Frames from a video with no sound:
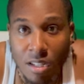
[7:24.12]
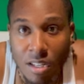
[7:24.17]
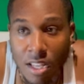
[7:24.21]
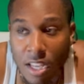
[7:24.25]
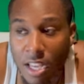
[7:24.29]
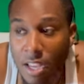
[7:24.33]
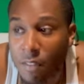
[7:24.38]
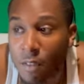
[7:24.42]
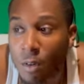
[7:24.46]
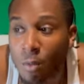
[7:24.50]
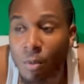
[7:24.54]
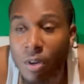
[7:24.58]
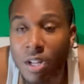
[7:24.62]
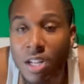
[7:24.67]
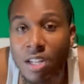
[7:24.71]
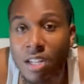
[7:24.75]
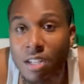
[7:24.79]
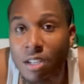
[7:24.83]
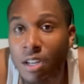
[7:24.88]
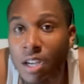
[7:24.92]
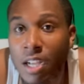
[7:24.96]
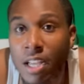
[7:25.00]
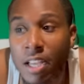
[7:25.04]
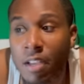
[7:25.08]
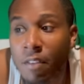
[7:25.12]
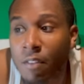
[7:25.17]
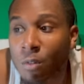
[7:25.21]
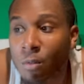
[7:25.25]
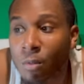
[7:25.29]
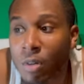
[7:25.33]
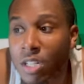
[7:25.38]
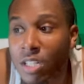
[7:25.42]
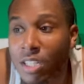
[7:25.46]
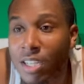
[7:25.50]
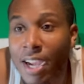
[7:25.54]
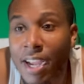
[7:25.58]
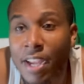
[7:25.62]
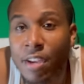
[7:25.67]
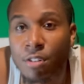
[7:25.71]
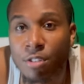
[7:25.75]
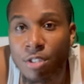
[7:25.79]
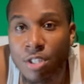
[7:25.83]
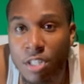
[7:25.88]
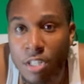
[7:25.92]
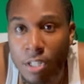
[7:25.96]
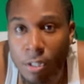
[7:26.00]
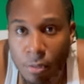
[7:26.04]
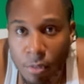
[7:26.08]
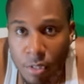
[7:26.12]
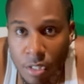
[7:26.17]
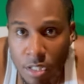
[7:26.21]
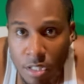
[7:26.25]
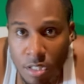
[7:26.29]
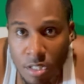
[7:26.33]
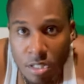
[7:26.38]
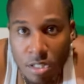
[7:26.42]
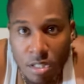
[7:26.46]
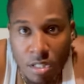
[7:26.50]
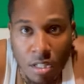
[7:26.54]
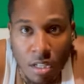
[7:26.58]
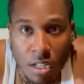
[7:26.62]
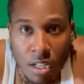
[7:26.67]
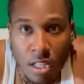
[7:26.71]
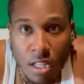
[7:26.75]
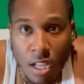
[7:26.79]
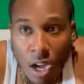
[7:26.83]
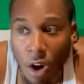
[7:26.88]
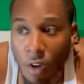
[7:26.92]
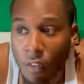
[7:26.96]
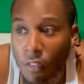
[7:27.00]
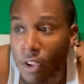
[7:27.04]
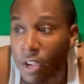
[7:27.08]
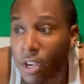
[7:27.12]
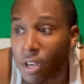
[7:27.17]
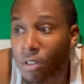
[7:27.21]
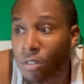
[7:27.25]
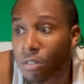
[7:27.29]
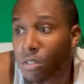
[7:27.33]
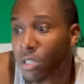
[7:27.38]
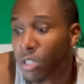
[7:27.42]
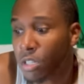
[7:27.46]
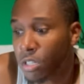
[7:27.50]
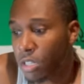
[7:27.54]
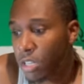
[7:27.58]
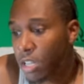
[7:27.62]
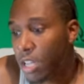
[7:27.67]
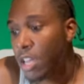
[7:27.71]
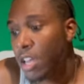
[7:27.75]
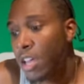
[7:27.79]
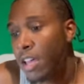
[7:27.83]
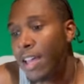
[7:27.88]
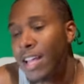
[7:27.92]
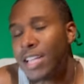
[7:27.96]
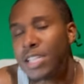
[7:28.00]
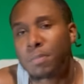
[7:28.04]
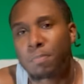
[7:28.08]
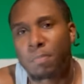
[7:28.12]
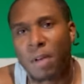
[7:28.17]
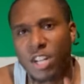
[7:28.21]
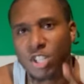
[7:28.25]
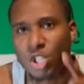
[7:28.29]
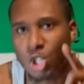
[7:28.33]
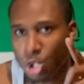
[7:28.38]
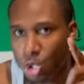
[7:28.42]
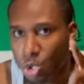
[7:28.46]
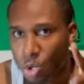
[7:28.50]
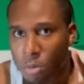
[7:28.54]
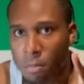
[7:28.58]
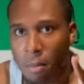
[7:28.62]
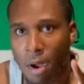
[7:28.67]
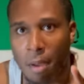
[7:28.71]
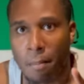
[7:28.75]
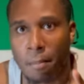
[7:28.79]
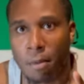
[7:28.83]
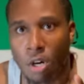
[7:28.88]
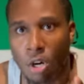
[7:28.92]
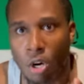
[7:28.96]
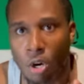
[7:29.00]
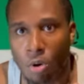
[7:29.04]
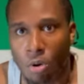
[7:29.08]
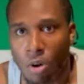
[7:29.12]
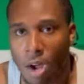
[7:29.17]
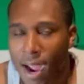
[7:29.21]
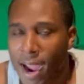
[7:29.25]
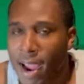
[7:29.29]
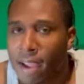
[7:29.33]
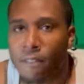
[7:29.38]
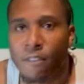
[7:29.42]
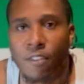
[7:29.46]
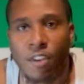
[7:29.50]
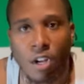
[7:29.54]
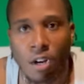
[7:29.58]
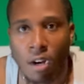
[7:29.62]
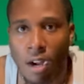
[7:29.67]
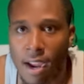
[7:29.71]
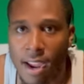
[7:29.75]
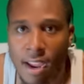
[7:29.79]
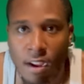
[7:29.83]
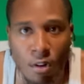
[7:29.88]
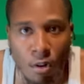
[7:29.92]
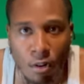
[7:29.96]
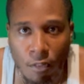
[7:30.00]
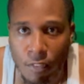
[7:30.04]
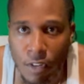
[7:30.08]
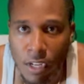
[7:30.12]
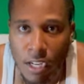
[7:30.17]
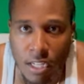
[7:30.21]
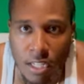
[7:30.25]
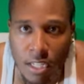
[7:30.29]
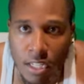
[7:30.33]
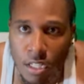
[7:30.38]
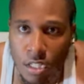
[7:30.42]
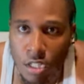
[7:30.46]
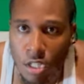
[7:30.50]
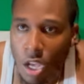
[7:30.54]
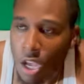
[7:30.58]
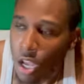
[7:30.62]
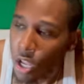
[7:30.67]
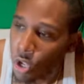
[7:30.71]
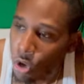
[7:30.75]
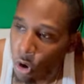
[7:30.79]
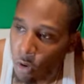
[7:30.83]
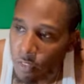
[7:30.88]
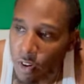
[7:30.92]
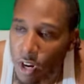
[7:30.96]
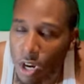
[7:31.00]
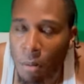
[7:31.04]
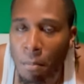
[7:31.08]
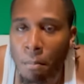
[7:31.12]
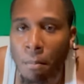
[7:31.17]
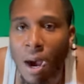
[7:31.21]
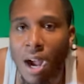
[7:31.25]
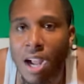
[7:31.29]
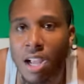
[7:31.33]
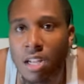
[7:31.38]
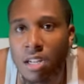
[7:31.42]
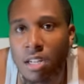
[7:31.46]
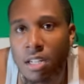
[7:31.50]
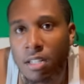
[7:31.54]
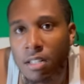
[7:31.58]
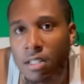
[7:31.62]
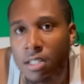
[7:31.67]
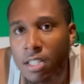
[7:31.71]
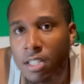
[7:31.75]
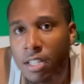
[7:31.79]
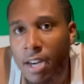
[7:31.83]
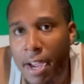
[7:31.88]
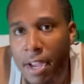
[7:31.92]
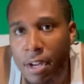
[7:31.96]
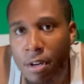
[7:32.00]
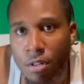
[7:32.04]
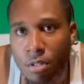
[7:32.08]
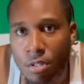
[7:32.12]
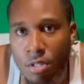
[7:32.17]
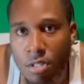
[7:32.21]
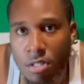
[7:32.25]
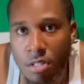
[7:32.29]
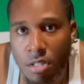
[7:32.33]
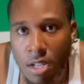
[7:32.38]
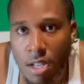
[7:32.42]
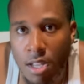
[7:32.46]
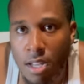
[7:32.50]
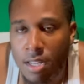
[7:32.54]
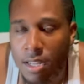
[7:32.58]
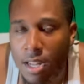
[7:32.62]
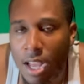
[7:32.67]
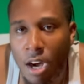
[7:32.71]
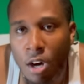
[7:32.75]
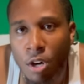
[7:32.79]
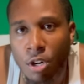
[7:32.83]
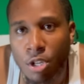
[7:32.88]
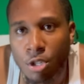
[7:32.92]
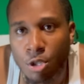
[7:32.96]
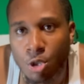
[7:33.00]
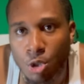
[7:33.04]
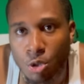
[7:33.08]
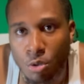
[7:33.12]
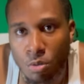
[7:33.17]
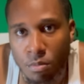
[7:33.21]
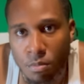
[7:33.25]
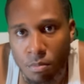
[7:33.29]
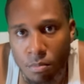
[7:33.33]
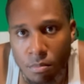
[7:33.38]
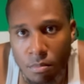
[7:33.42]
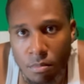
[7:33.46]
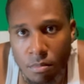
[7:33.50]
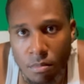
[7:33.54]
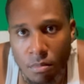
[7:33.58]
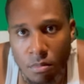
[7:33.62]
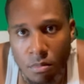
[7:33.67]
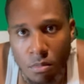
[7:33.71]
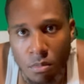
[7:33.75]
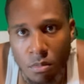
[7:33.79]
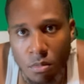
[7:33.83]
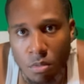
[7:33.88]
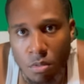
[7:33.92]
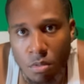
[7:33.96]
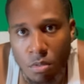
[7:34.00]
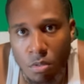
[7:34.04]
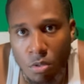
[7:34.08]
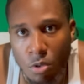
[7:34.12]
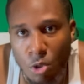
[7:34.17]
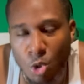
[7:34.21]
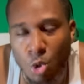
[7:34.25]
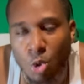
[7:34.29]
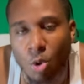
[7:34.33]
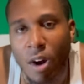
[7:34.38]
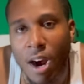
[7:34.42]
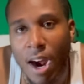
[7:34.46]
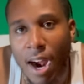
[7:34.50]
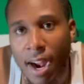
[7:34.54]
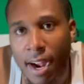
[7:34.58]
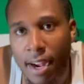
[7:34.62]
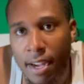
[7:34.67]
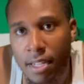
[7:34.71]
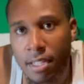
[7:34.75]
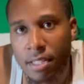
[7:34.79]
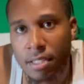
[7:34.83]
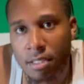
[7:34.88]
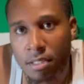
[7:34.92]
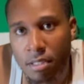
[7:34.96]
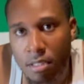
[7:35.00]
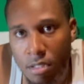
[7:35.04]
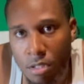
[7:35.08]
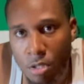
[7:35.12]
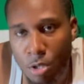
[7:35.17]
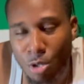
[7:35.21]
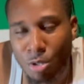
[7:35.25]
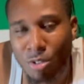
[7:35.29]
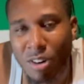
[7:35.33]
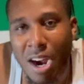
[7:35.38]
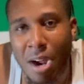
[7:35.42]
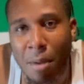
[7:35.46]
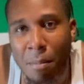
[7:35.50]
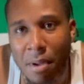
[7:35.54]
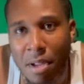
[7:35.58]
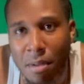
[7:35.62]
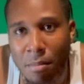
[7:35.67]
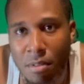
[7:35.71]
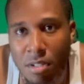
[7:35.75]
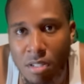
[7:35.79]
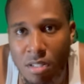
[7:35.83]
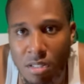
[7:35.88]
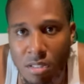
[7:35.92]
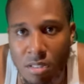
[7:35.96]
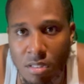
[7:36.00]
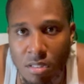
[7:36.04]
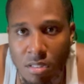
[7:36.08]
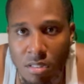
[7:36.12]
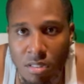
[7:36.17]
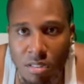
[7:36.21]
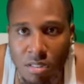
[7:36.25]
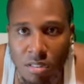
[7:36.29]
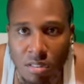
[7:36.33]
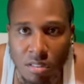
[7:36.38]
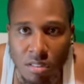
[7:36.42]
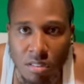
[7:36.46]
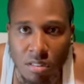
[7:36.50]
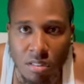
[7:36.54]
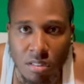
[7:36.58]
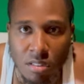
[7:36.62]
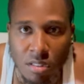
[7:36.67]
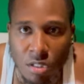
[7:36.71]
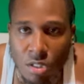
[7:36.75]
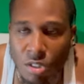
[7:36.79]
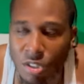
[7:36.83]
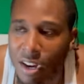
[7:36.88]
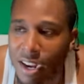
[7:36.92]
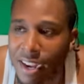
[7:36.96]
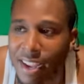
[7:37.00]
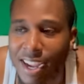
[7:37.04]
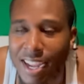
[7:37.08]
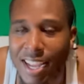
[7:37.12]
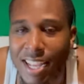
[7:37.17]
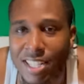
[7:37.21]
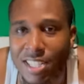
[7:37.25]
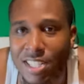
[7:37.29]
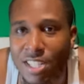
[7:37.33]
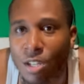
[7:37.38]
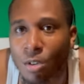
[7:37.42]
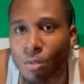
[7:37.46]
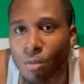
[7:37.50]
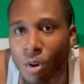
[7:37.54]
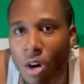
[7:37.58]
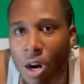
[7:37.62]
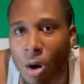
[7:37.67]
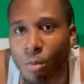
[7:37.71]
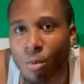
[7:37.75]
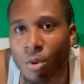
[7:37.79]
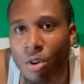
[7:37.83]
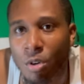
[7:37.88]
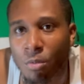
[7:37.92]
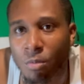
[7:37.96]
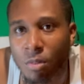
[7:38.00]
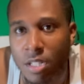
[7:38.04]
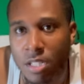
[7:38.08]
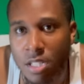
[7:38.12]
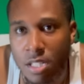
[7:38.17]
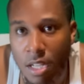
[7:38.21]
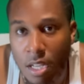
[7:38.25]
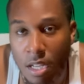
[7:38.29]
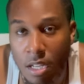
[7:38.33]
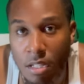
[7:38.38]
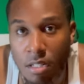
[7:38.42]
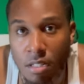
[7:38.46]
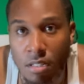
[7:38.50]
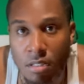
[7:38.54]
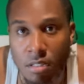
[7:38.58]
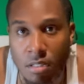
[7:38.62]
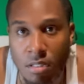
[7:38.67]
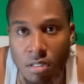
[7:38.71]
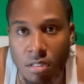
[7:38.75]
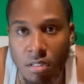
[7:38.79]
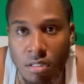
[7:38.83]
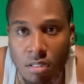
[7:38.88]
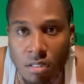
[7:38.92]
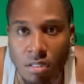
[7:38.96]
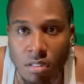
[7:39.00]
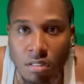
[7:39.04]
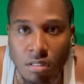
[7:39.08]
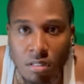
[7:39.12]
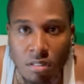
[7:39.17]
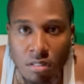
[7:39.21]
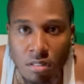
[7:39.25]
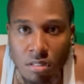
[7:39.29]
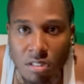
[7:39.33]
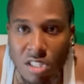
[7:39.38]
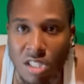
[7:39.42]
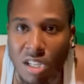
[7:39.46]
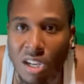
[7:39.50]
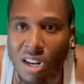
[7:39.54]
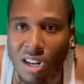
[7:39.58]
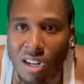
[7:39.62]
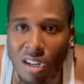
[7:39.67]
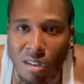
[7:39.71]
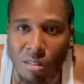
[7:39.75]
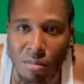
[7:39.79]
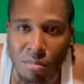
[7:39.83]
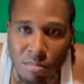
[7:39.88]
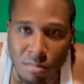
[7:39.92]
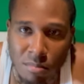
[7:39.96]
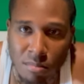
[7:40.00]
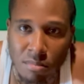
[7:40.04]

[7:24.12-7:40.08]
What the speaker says: Even with the Lakers series. Y'all over here, especially you, Mike Malone. I ain't going to forget this. You over here mocking the Lakers. Now look at you. Cry, baby. You lucky I can't say the word I really want to say. Shut up.